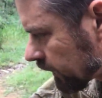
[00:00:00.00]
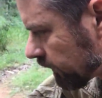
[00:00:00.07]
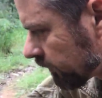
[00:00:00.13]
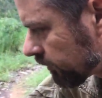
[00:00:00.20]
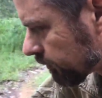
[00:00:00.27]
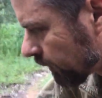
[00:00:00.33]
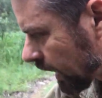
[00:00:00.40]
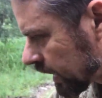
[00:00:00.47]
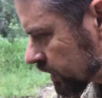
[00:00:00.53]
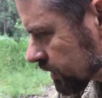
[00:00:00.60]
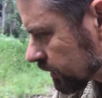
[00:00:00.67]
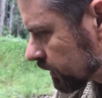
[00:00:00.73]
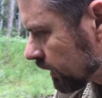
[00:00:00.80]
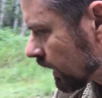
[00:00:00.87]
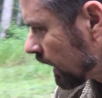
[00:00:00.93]
of
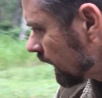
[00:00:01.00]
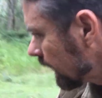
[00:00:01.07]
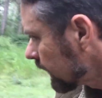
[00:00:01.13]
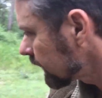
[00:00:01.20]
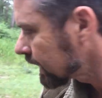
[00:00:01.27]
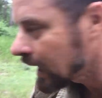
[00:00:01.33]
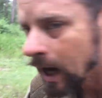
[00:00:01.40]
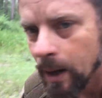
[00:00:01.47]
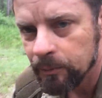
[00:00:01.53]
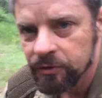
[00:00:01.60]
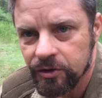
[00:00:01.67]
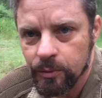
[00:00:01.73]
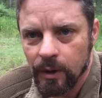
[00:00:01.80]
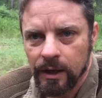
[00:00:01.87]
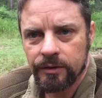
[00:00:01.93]
information comes
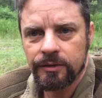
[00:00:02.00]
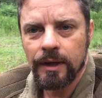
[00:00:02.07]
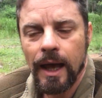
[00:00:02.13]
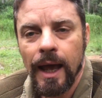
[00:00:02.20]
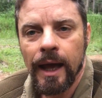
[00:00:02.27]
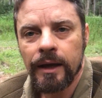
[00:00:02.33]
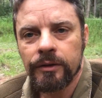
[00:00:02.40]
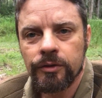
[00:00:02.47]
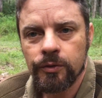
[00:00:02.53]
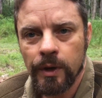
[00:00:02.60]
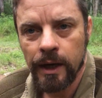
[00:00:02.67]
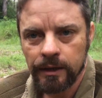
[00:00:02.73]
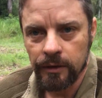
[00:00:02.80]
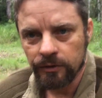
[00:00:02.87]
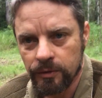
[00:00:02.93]
to us as
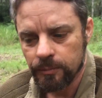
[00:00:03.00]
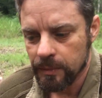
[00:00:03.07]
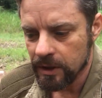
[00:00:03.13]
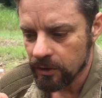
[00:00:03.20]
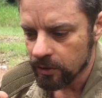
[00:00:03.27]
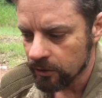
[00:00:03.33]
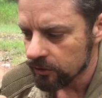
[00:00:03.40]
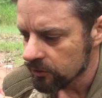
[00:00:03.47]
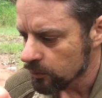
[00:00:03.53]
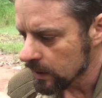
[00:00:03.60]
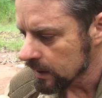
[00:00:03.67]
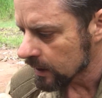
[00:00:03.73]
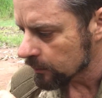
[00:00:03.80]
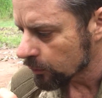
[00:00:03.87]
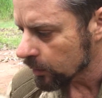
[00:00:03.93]
trackers because we
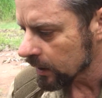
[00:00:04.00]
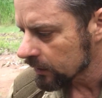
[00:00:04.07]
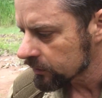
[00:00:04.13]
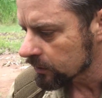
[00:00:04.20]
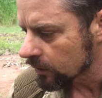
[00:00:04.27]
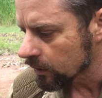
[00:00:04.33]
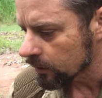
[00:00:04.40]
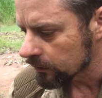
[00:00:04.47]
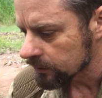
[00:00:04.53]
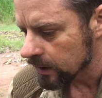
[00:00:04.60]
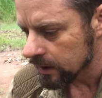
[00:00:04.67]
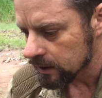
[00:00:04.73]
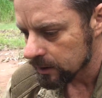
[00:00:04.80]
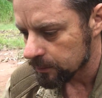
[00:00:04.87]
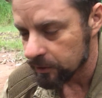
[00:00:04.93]
can put ourselves
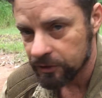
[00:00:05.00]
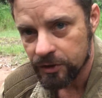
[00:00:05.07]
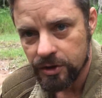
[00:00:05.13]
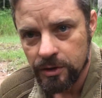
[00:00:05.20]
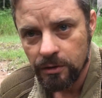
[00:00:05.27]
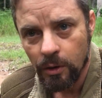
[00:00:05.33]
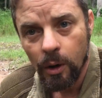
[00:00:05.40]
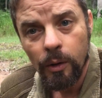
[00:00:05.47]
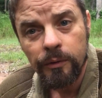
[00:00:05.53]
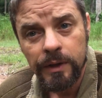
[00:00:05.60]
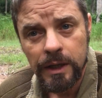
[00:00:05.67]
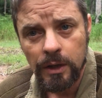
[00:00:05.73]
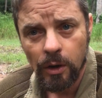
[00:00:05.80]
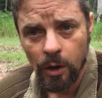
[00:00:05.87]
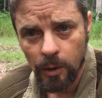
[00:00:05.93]
in the position of
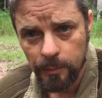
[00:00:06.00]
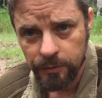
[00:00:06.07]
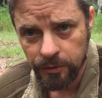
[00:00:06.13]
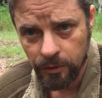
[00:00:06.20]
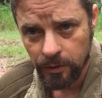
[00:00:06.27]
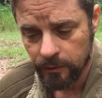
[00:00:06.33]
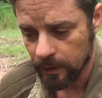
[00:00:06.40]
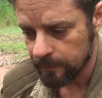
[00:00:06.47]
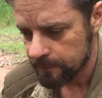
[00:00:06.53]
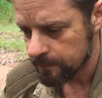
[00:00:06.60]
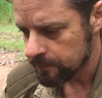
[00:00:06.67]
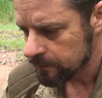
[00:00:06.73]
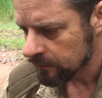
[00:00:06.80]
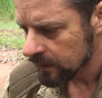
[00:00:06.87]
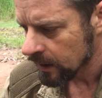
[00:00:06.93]
the observer.
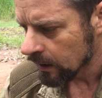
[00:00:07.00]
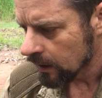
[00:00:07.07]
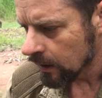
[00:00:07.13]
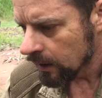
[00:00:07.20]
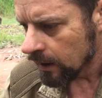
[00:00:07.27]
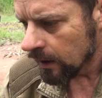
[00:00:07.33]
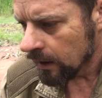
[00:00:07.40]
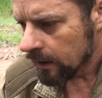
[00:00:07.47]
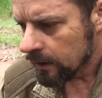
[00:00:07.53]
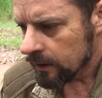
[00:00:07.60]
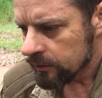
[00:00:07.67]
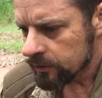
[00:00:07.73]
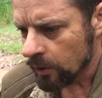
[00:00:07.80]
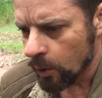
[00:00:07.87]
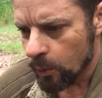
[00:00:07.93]

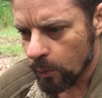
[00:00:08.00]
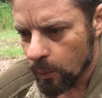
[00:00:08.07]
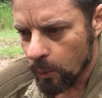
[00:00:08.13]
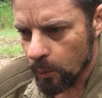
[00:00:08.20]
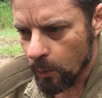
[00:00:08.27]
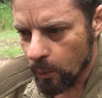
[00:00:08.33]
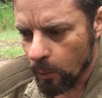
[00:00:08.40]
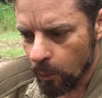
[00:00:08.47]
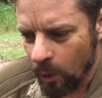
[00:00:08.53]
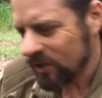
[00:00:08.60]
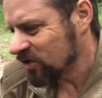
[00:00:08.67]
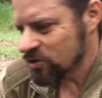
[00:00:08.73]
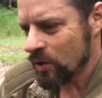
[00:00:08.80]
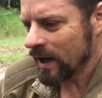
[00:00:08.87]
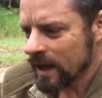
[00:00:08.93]
So
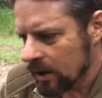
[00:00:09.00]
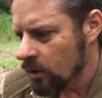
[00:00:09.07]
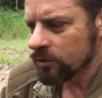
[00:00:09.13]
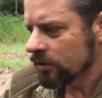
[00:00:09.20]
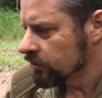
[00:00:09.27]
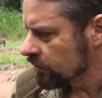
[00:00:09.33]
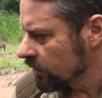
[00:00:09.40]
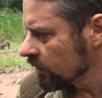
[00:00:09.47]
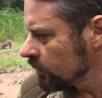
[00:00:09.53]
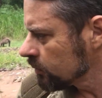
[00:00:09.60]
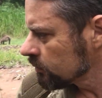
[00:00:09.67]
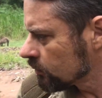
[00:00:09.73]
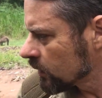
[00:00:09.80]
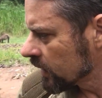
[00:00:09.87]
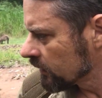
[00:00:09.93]
what's tracking got to do
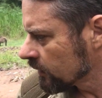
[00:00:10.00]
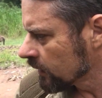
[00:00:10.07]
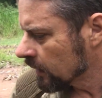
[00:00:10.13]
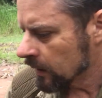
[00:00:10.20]
with